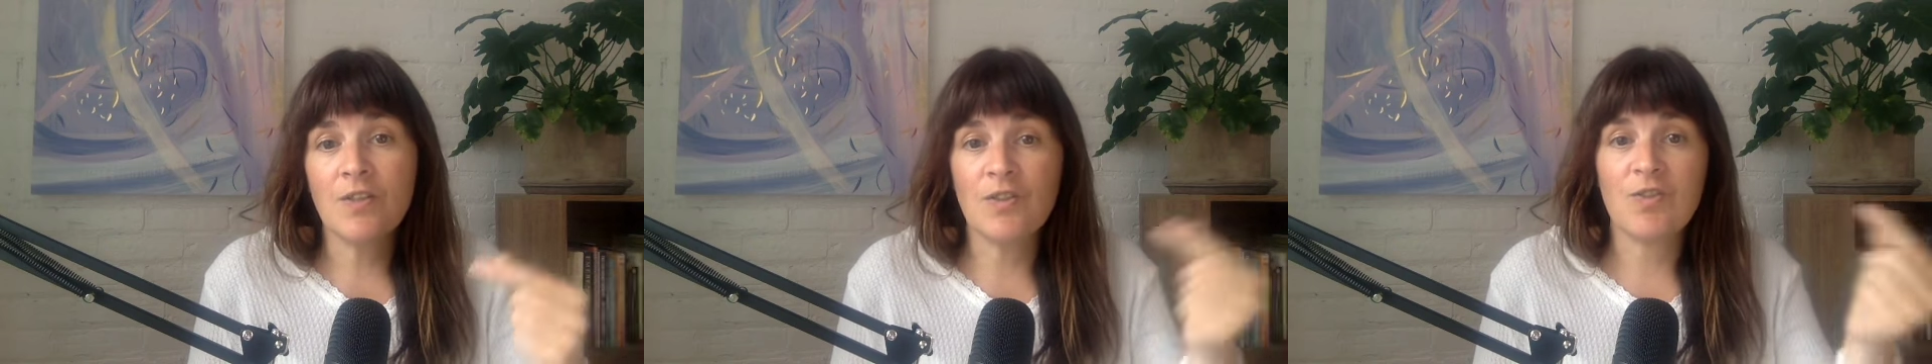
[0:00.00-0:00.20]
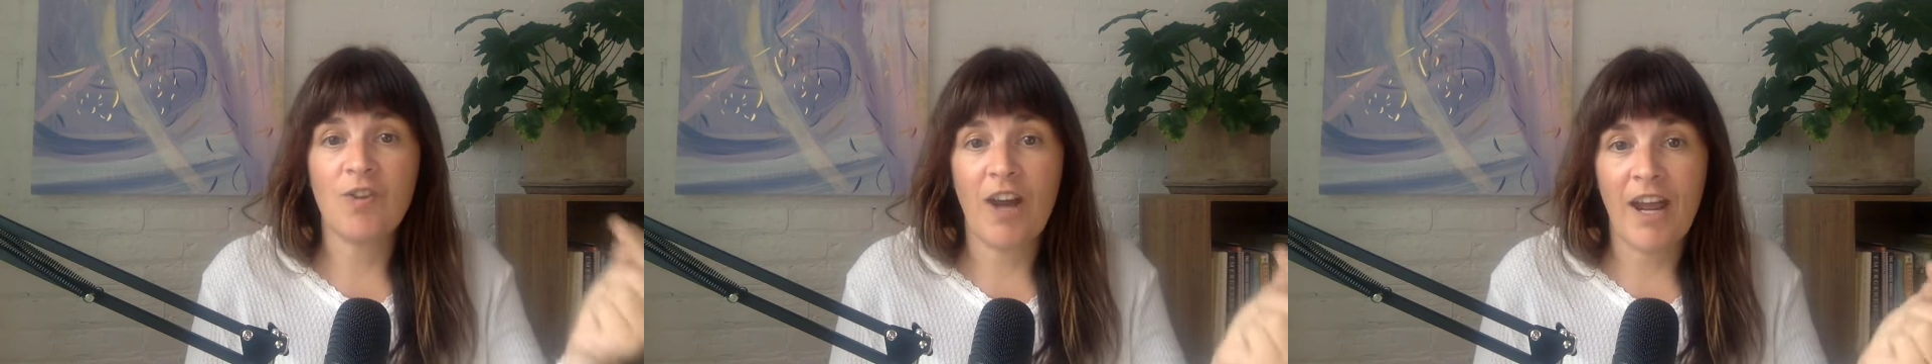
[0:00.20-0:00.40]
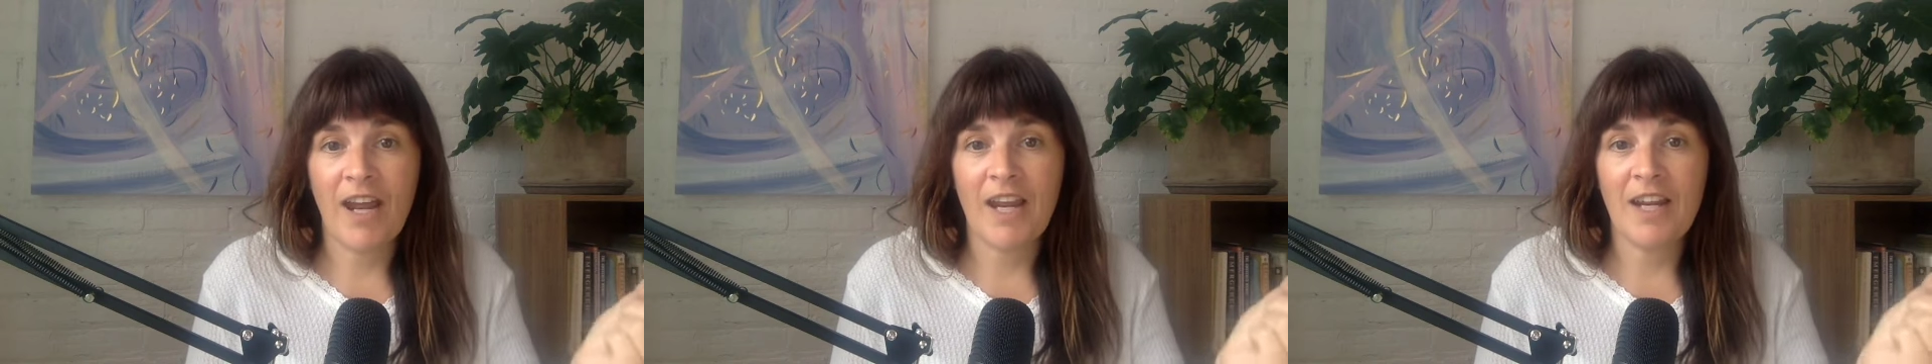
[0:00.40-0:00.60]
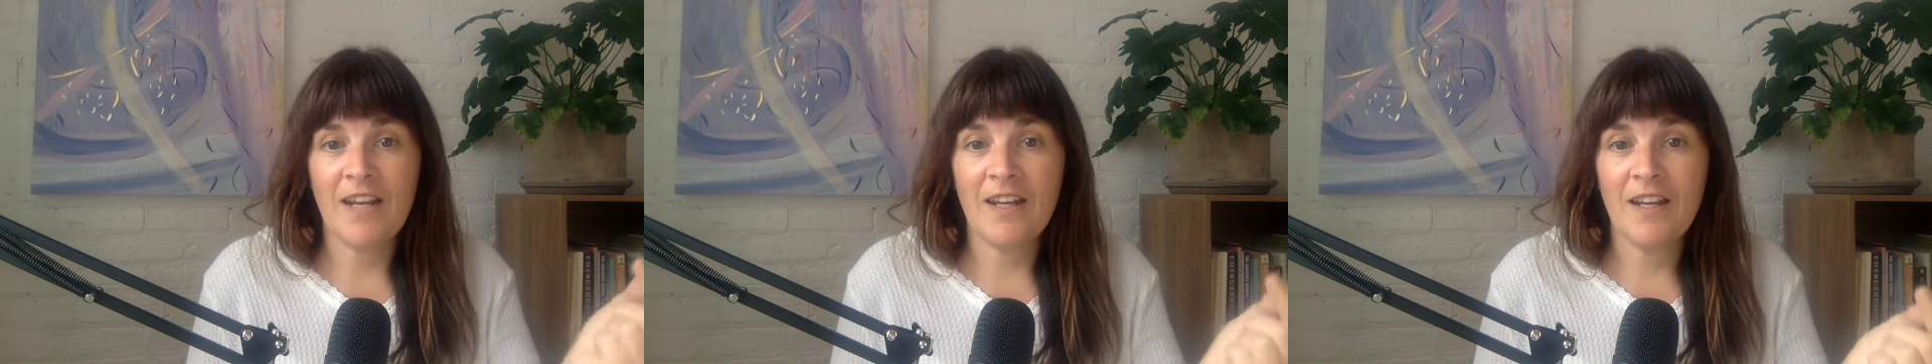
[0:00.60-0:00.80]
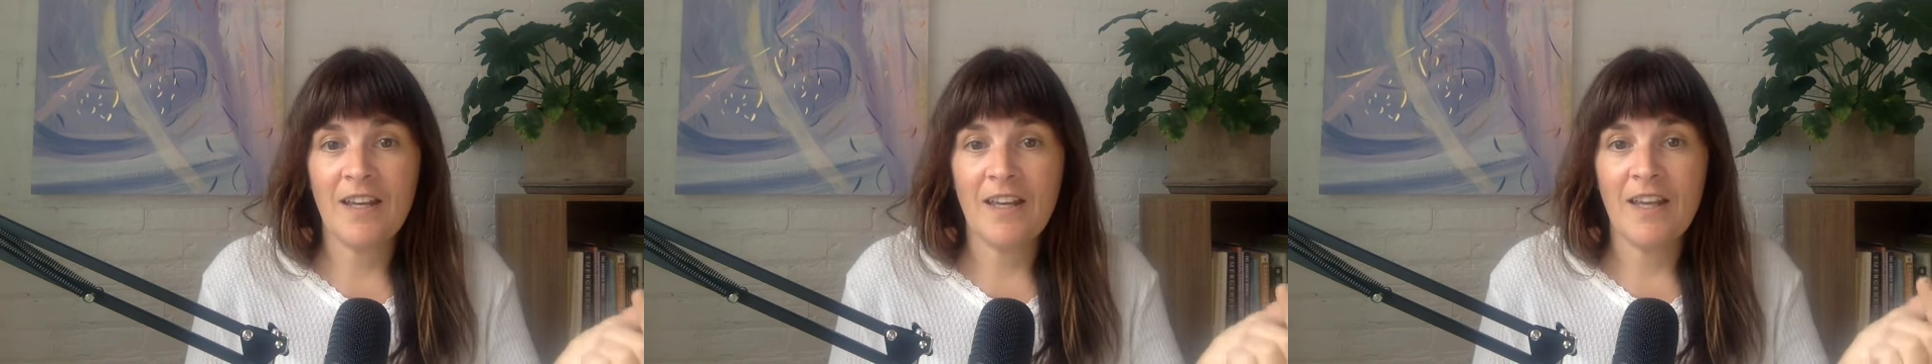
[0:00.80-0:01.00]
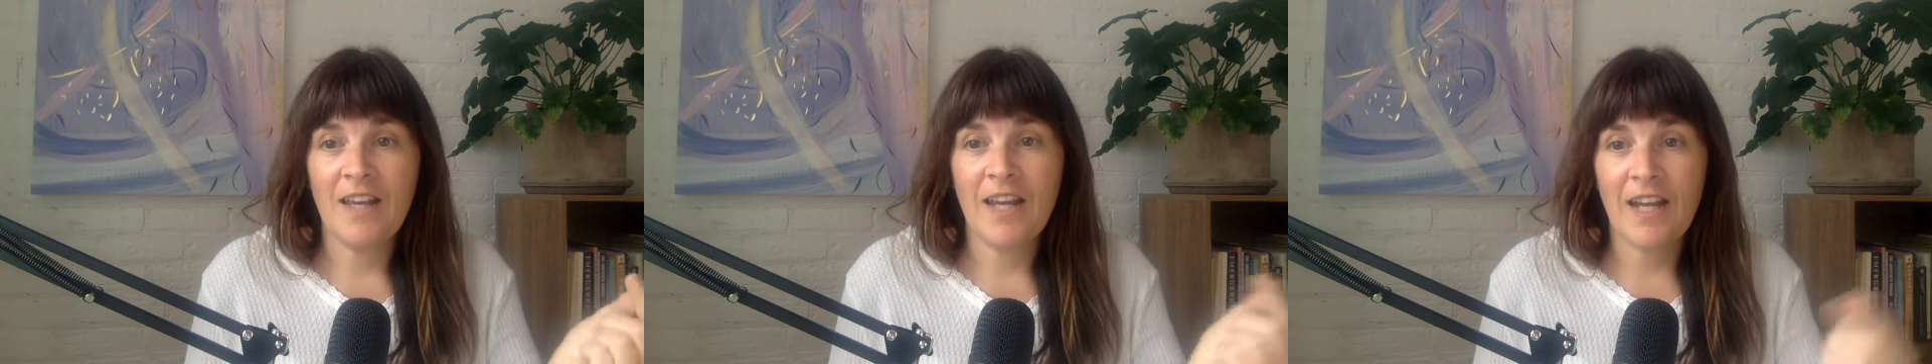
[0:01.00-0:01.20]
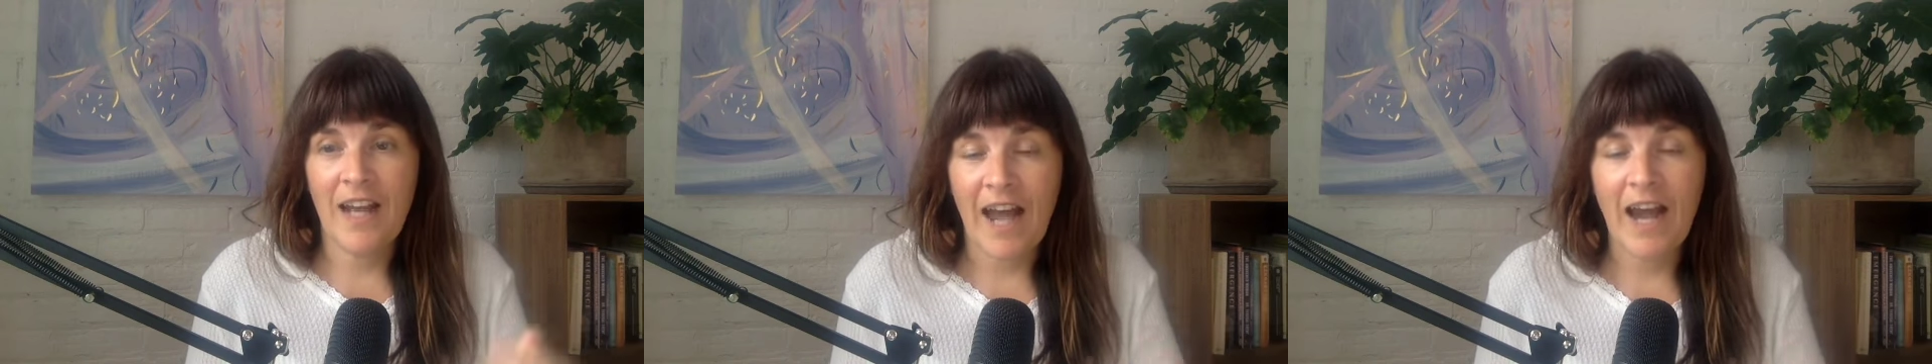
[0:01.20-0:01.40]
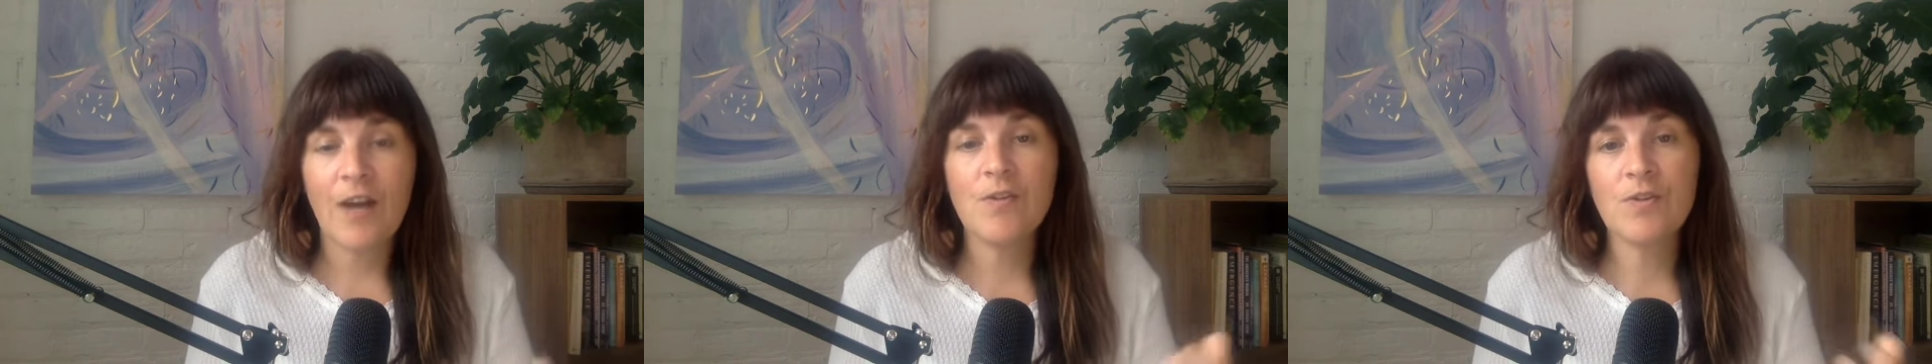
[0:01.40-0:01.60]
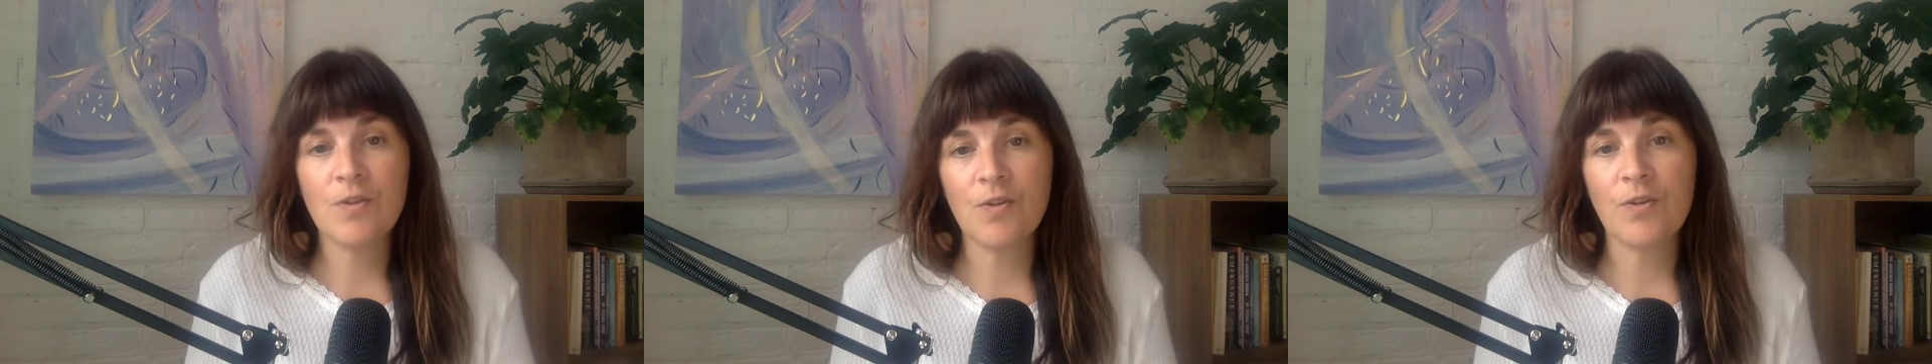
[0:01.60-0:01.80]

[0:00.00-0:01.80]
to train in how to